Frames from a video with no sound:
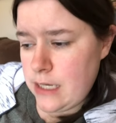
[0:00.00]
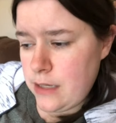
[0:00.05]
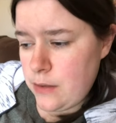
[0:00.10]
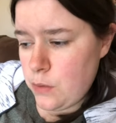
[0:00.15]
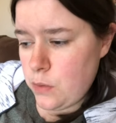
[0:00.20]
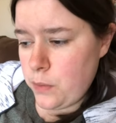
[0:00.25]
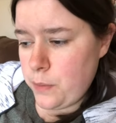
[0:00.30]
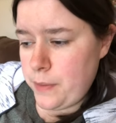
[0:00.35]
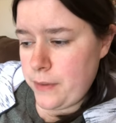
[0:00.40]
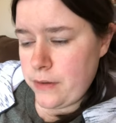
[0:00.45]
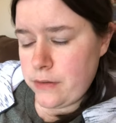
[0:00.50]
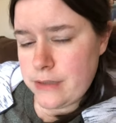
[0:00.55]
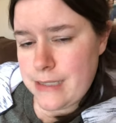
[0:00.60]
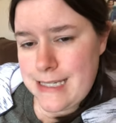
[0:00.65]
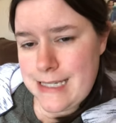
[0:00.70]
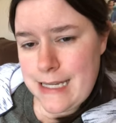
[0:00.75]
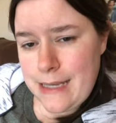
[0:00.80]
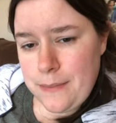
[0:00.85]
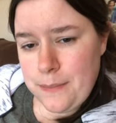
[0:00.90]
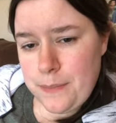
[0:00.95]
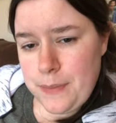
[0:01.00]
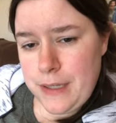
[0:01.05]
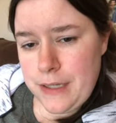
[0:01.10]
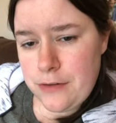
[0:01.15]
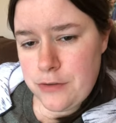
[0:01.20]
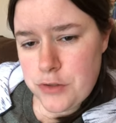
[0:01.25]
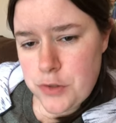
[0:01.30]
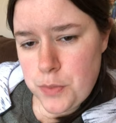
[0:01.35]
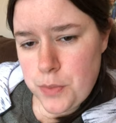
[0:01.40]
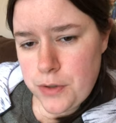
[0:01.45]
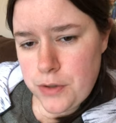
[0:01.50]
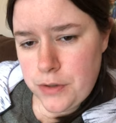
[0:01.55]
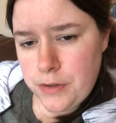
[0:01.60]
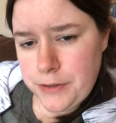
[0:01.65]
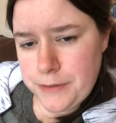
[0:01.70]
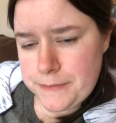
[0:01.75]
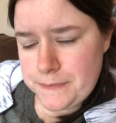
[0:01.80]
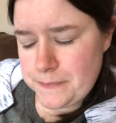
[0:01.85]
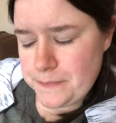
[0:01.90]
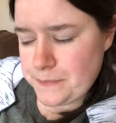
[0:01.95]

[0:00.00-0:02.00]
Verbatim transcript: He will build St. Petersburg.